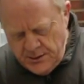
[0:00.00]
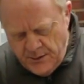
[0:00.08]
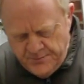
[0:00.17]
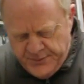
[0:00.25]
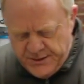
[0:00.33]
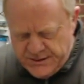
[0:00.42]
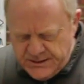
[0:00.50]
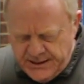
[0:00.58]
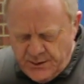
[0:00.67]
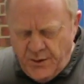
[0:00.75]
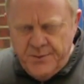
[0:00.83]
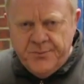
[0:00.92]
I'm
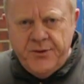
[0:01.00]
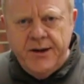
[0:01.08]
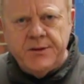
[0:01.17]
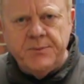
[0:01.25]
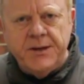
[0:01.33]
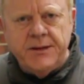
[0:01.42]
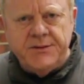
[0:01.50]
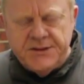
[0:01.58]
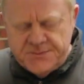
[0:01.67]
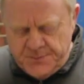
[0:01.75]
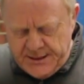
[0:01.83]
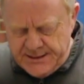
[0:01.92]
personally quite proud about
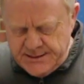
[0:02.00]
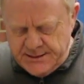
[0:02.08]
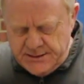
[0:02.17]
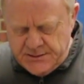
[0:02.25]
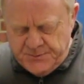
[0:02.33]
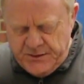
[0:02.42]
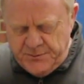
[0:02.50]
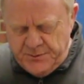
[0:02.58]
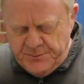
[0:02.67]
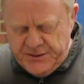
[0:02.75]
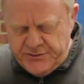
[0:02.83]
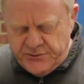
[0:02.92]
these plastics. People
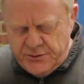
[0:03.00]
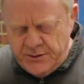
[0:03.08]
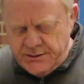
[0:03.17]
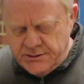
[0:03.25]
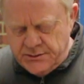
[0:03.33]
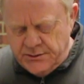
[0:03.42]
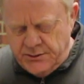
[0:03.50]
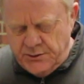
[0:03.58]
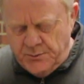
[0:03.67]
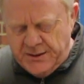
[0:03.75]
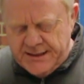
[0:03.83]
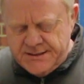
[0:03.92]
have been trying to
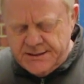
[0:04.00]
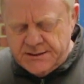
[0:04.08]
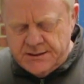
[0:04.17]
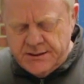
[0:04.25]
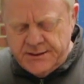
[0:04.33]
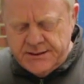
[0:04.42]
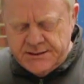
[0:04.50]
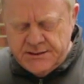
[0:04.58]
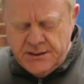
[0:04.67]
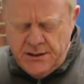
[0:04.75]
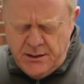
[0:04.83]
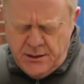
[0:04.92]
cure plastics like this